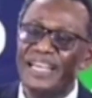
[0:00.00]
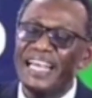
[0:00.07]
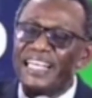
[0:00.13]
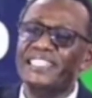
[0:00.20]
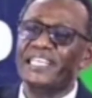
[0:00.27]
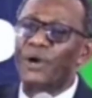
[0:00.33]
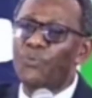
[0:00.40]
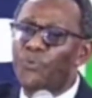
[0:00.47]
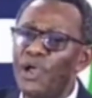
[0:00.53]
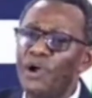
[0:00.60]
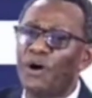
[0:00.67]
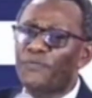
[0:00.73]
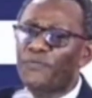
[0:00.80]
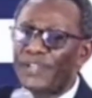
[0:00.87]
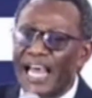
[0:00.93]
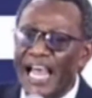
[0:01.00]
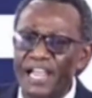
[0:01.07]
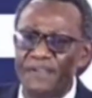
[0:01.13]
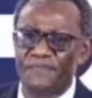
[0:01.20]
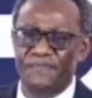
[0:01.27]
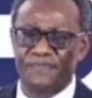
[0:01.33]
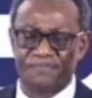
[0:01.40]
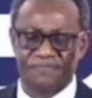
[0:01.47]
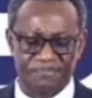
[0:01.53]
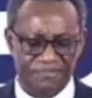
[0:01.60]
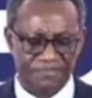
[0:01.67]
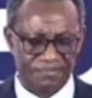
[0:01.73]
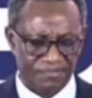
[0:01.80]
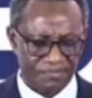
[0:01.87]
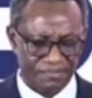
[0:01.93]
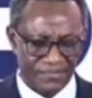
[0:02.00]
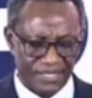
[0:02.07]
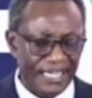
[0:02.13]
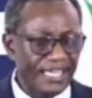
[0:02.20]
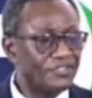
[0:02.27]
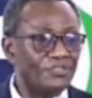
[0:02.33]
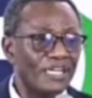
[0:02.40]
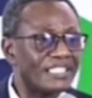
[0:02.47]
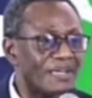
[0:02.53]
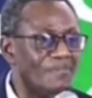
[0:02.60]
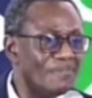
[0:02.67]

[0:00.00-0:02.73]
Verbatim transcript: is a way of life. It's not a